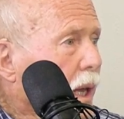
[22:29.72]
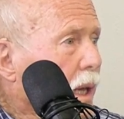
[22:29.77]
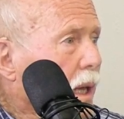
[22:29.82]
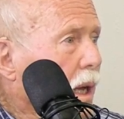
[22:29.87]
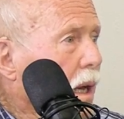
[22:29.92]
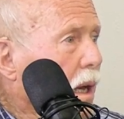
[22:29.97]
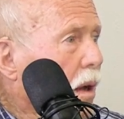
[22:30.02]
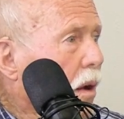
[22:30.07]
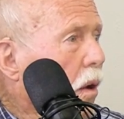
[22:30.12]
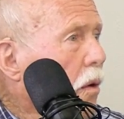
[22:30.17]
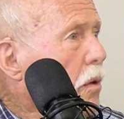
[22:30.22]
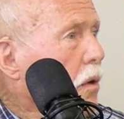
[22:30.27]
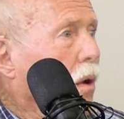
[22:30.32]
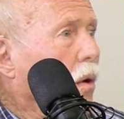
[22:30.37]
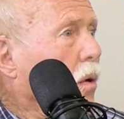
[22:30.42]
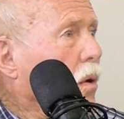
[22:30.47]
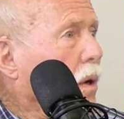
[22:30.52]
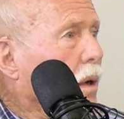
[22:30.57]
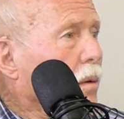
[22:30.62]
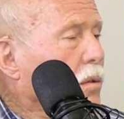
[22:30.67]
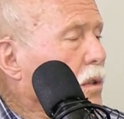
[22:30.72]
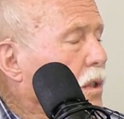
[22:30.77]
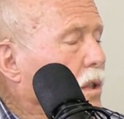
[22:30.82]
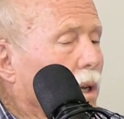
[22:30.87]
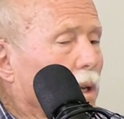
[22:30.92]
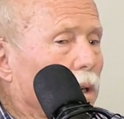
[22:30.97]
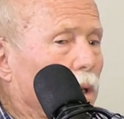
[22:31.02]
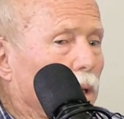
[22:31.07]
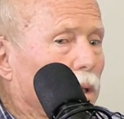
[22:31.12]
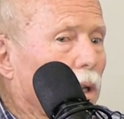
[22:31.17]
Oh no, he was
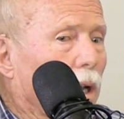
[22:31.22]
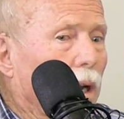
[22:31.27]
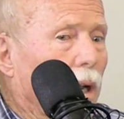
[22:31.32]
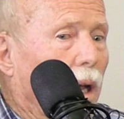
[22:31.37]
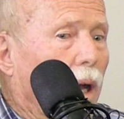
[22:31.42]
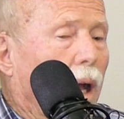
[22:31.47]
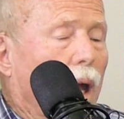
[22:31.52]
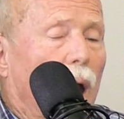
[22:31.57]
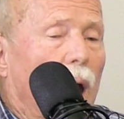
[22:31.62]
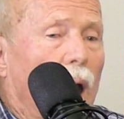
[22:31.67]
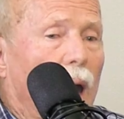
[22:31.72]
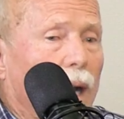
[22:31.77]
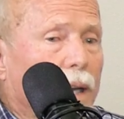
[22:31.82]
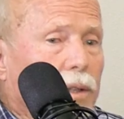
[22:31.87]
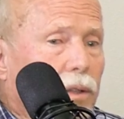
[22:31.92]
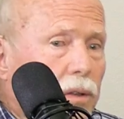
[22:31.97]
sitting in the I